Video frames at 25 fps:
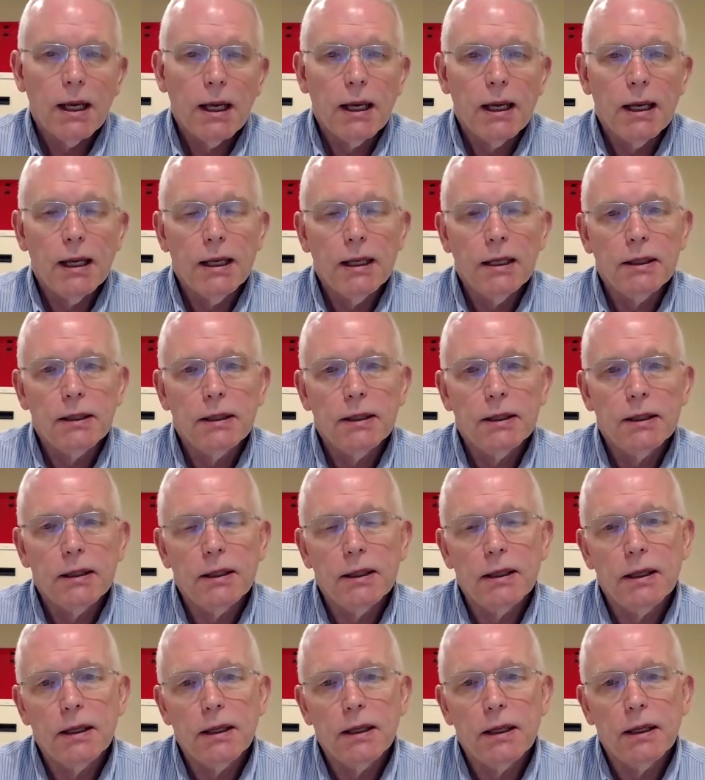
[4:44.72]
And
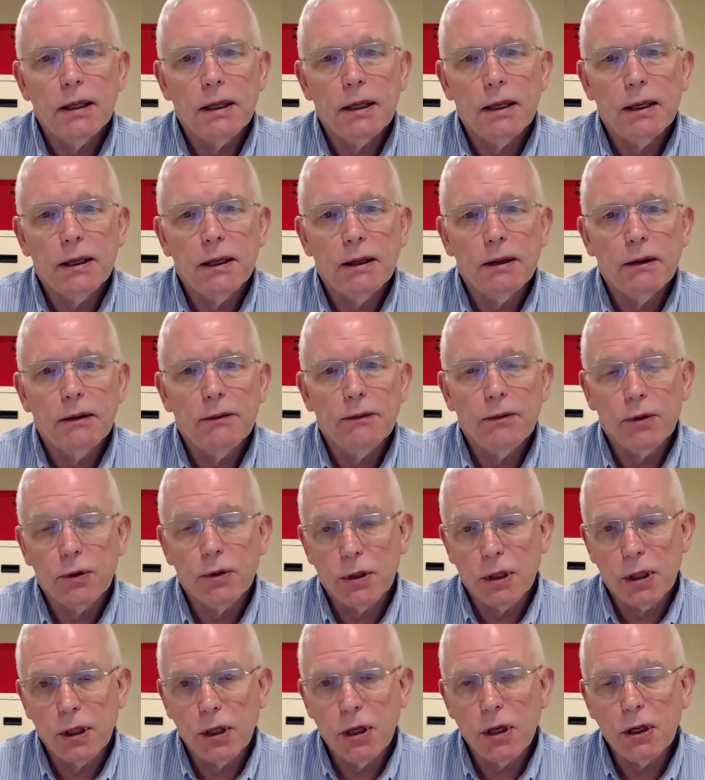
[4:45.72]
for
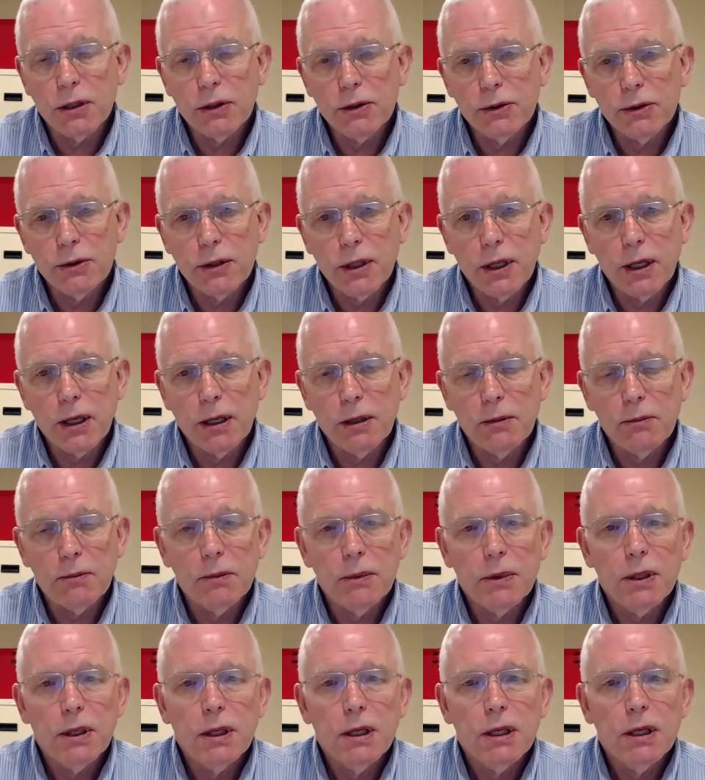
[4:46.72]
the longest time,
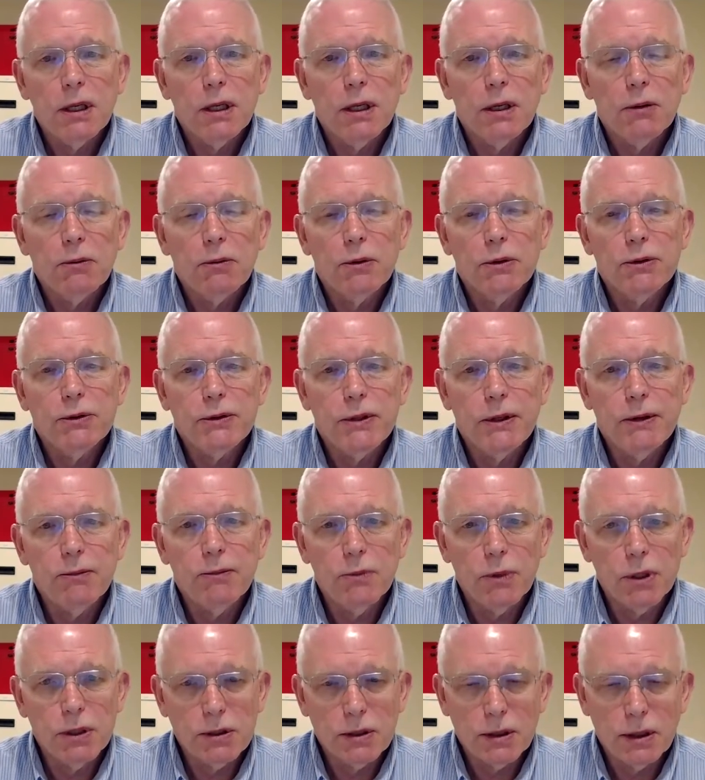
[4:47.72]
received
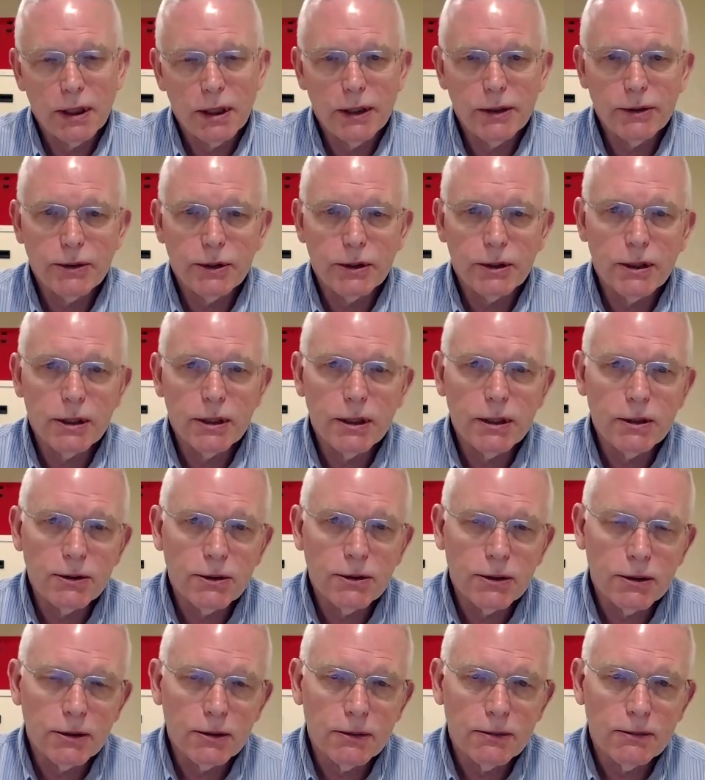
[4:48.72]
much less
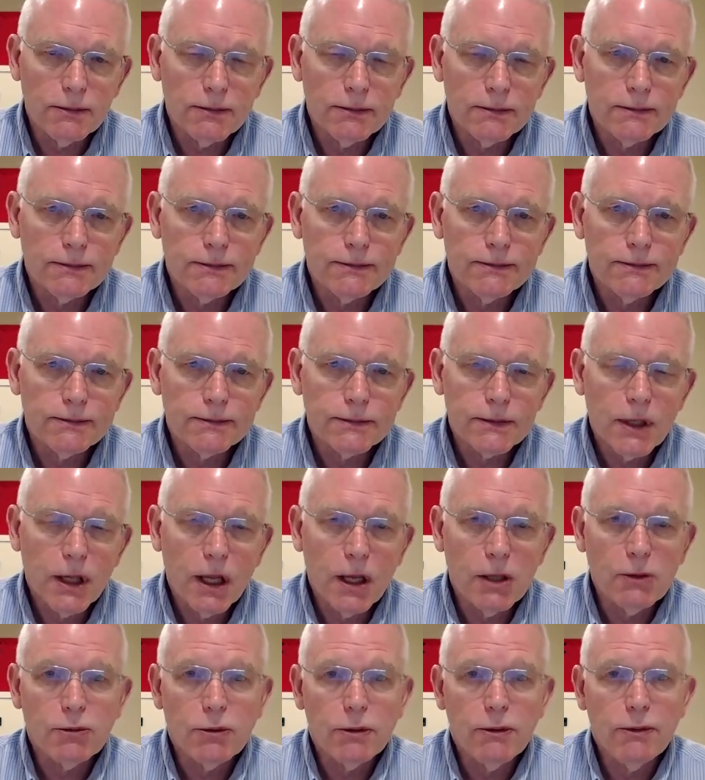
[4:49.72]
attention,
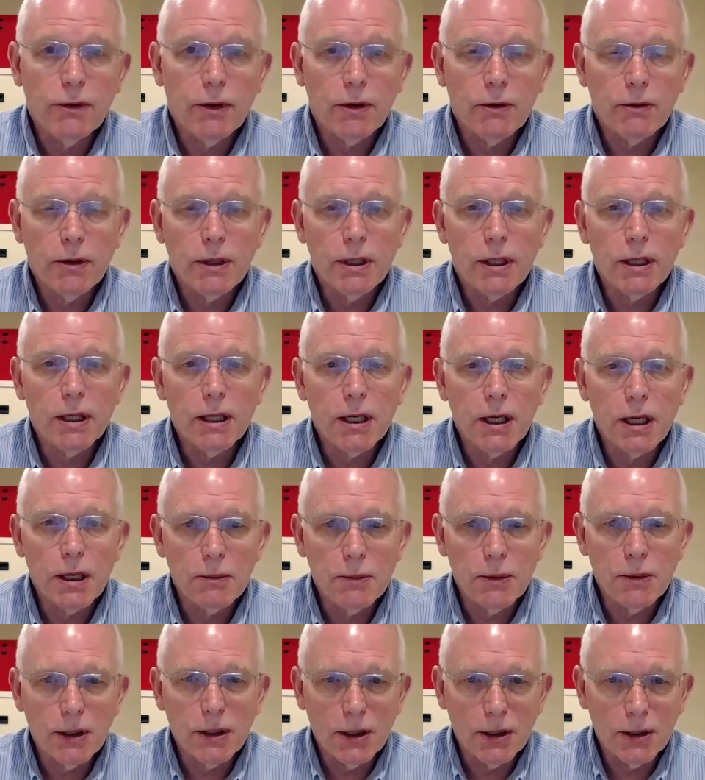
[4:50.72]
as we've already
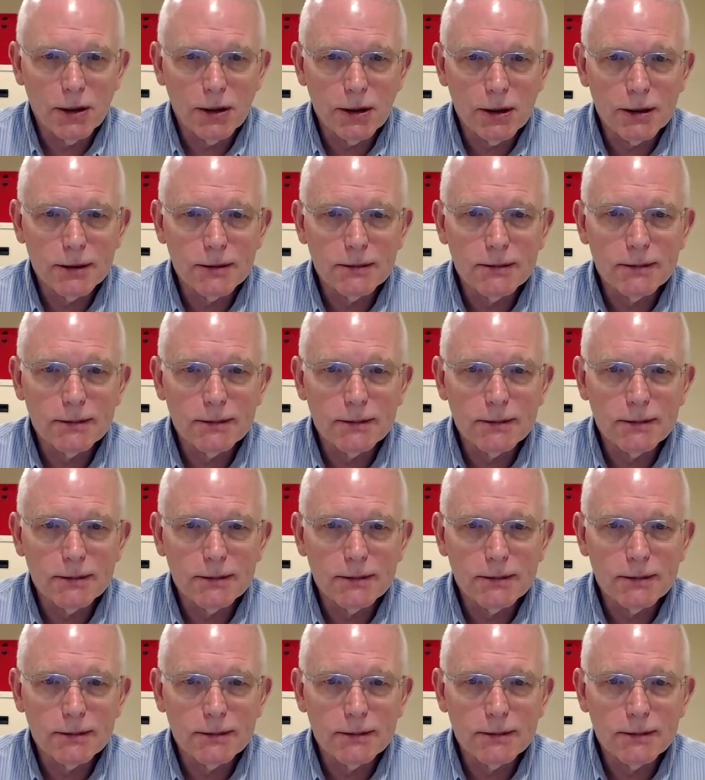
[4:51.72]
commented on.